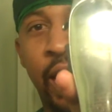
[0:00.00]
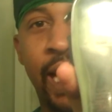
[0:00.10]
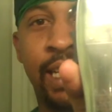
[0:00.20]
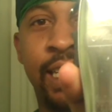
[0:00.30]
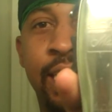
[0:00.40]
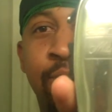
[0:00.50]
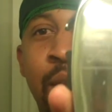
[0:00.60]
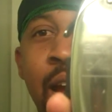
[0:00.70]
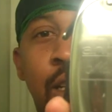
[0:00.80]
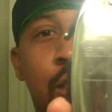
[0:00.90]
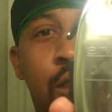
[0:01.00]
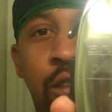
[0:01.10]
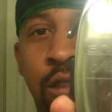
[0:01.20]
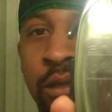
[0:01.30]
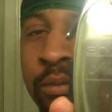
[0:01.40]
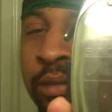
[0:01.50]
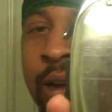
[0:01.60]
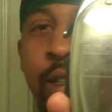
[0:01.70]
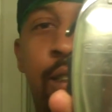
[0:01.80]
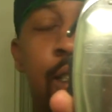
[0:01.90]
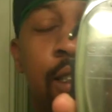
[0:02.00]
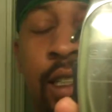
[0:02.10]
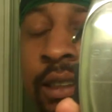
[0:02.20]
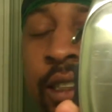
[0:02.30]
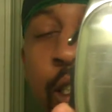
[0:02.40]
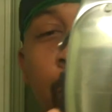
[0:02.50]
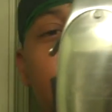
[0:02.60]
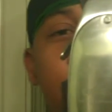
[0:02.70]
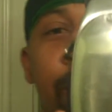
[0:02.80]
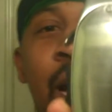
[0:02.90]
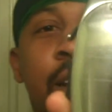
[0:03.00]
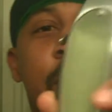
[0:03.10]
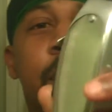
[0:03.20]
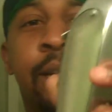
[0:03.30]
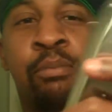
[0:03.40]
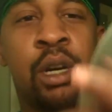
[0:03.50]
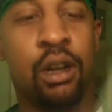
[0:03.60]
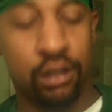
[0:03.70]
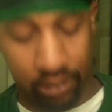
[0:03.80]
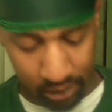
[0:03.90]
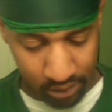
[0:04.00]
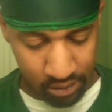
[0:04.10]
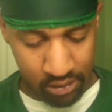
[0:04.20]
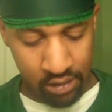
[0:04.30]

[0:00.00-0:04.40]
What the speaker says: And these masters probably they still run about $100.